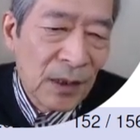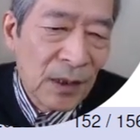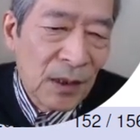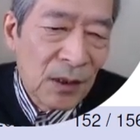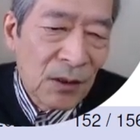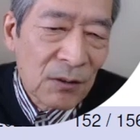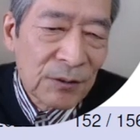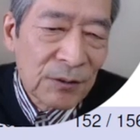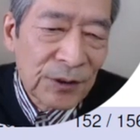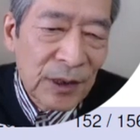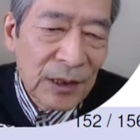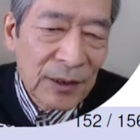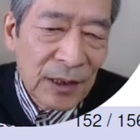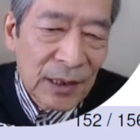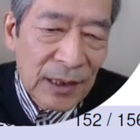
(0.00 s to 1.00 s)
All the other
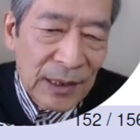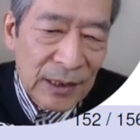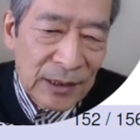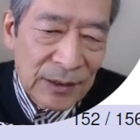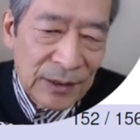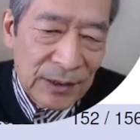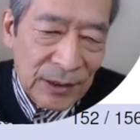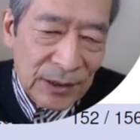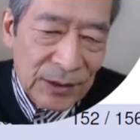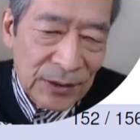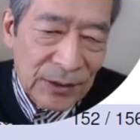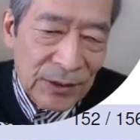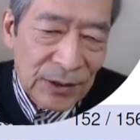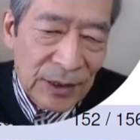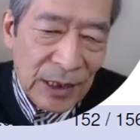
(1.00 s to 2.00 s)
cases
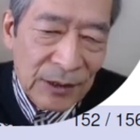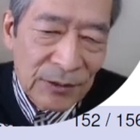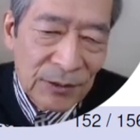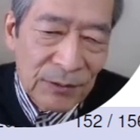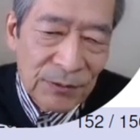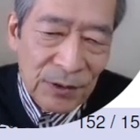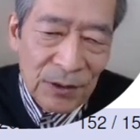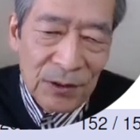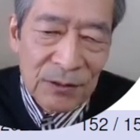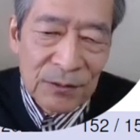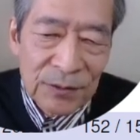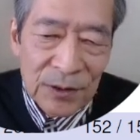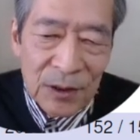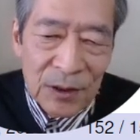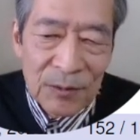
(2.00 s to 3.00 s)
directly follow
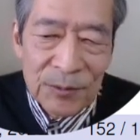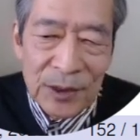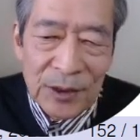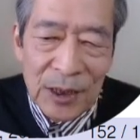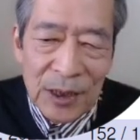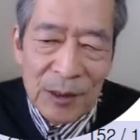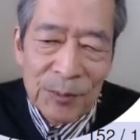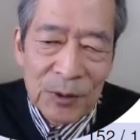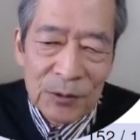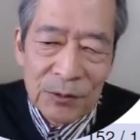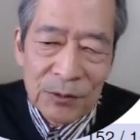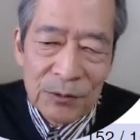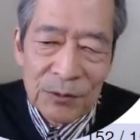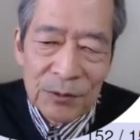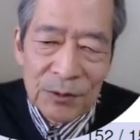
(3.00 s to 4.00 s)
from the typing
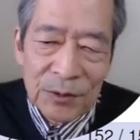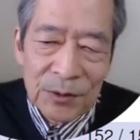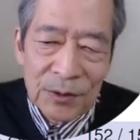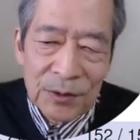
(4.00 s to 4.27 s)
rules